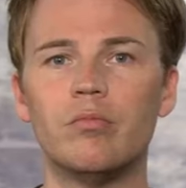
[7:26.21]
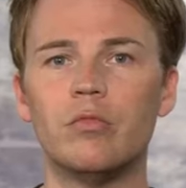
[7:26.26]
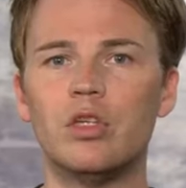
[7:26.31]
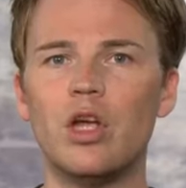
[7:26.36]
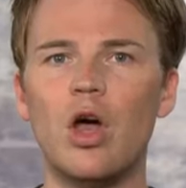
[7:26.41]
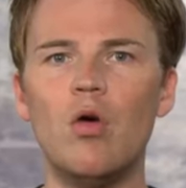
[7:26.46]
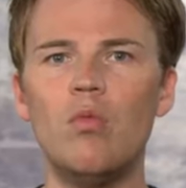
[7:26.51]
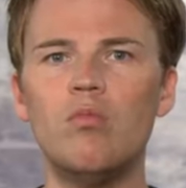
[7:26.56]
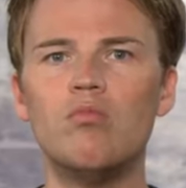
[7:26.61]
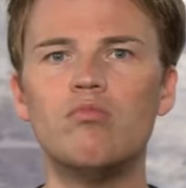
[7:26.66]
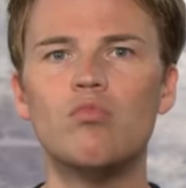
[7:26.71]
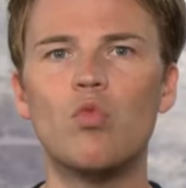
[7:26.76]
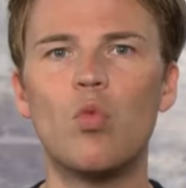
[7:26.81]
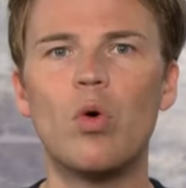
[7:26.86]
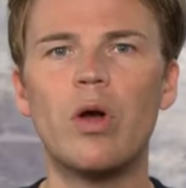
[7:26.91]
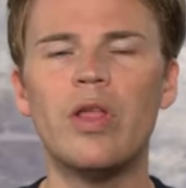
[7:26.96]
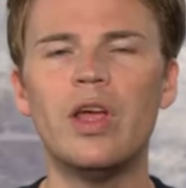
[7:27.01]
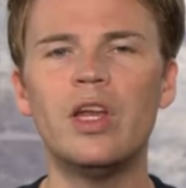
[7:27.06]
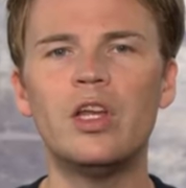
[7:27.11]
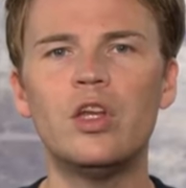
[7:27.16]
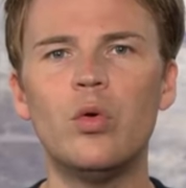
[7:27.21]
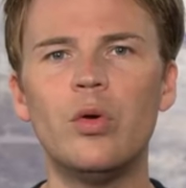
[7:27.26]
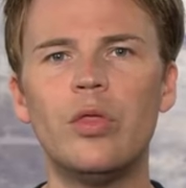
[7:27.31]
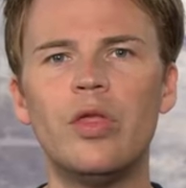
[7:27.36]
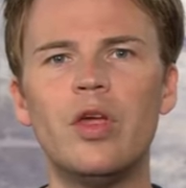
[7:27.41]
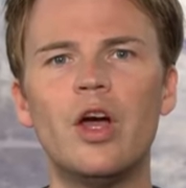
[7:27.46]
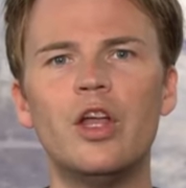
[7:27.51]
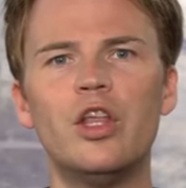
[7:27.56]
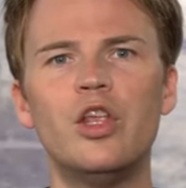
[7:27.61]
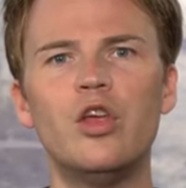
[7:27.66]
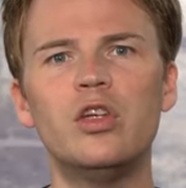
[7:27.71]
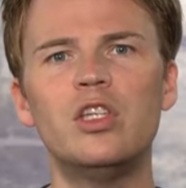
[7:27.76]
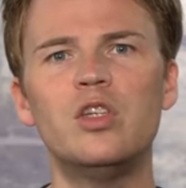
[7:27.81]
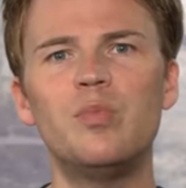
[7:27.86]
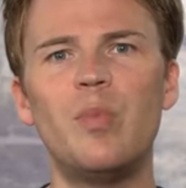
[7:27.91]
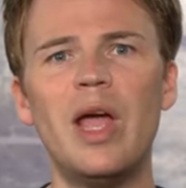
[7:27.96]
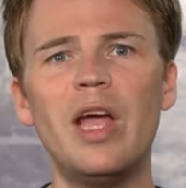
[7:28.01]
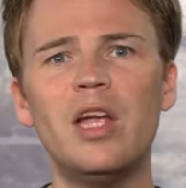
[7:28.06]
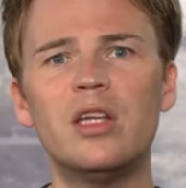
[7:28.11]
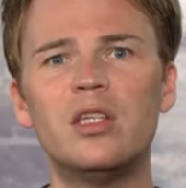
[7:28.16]
So what do they do with the unused
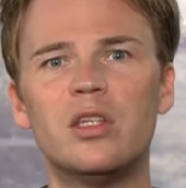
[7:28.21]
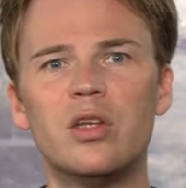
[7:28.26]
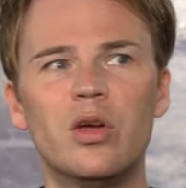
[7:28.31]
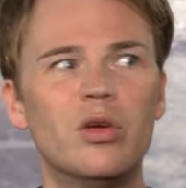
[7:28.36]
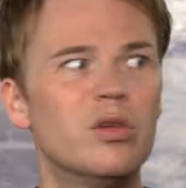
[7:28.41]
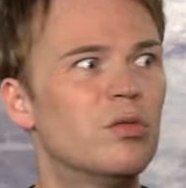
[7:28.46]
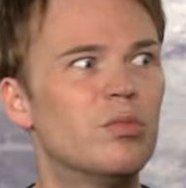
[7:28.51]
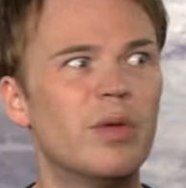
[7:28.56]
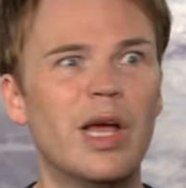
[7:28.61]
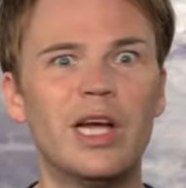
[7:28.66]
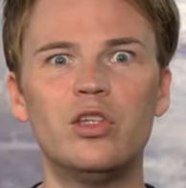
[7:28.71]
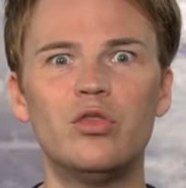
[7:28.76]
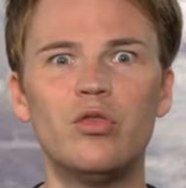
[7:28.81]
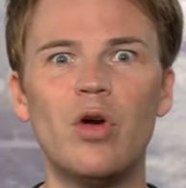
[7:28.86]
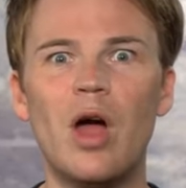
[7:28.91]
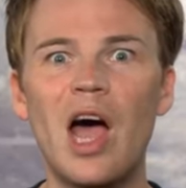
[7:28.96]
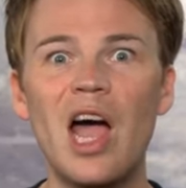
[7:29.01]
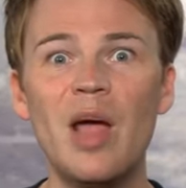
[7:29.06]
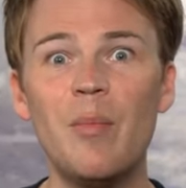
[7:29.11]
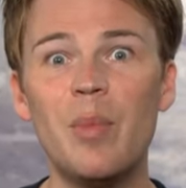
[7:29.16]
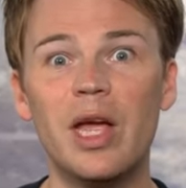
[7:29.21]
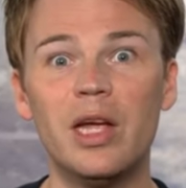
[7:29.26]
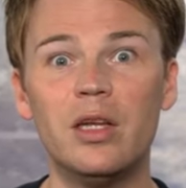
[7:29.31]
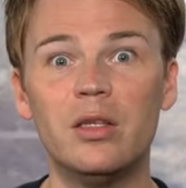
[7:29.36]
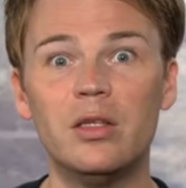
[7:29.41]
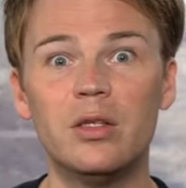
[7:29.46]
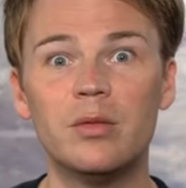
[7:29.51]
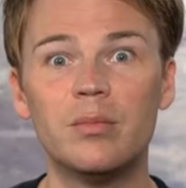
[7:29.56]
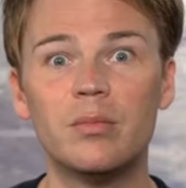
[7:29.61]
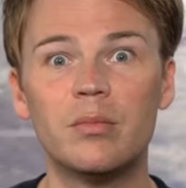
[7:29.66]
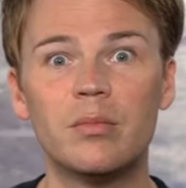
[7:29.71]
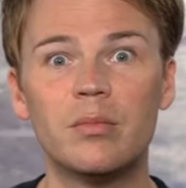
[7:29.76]
space, those extra high bays?